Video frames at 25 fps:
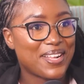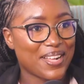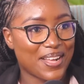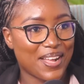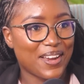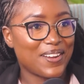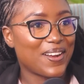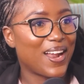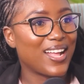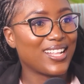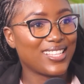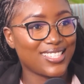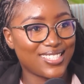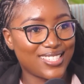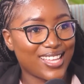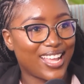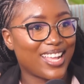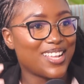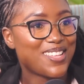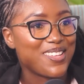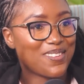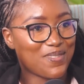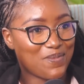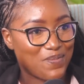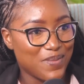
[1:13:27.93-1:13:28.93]
go around saying
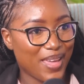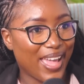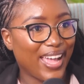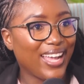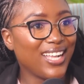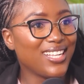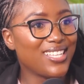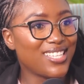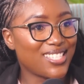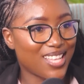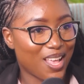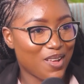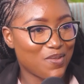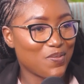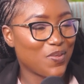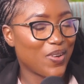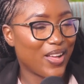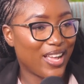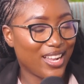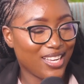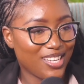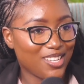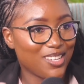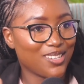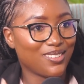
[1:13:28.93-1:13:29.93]
you made
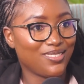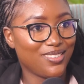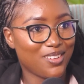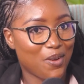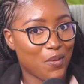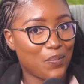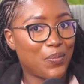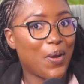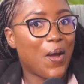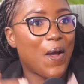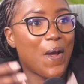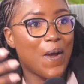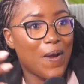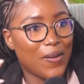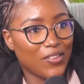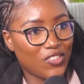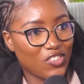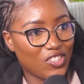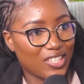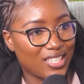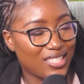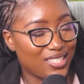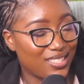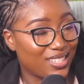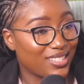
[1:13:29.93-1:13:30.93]
someone. You
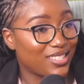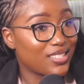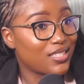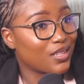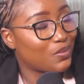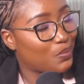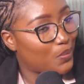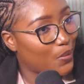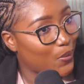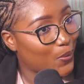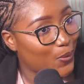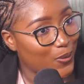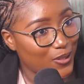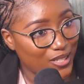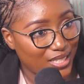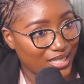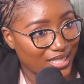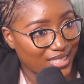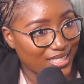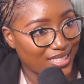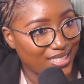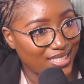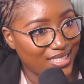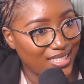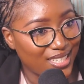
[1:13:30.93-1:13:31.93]
purchased and
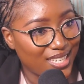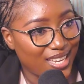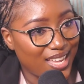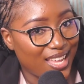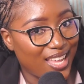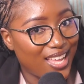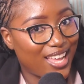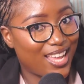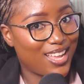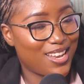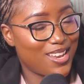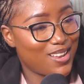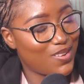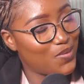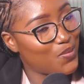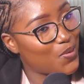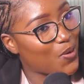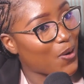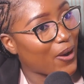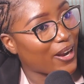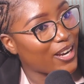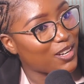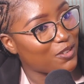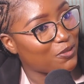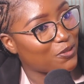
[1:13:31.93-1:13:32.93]
supported, and I'm
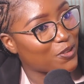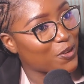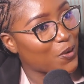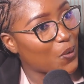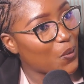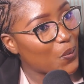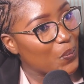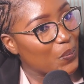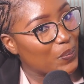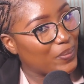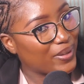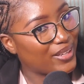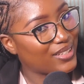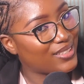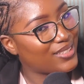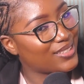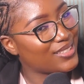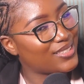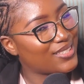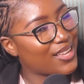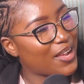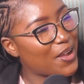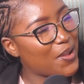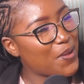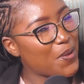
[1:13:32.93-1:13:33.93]
grateful, but to
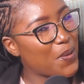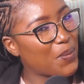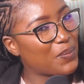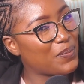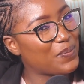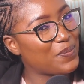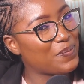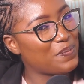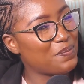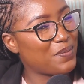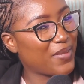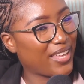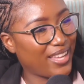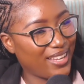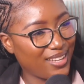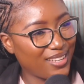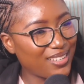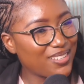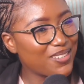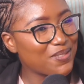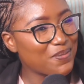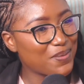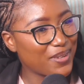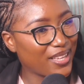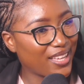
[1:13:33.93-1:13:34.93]
say you
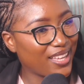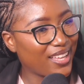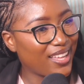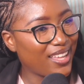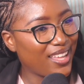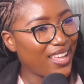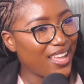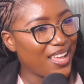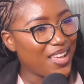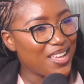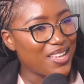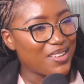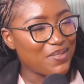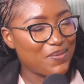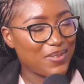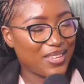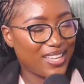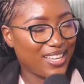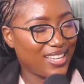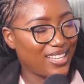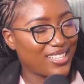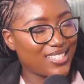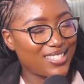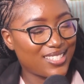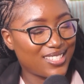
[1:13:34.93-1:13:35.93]
made me,
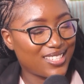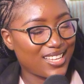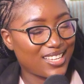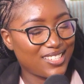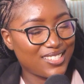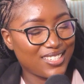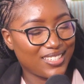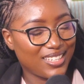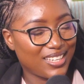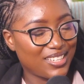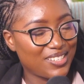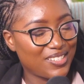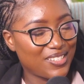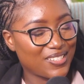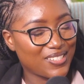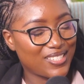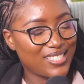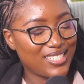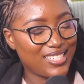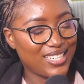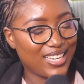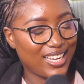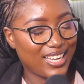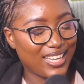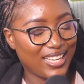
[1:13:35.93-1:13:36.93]
it's such an
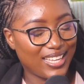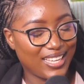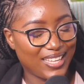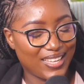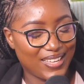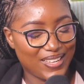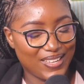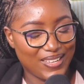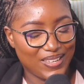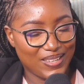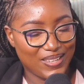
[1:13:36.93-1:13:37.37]
interesting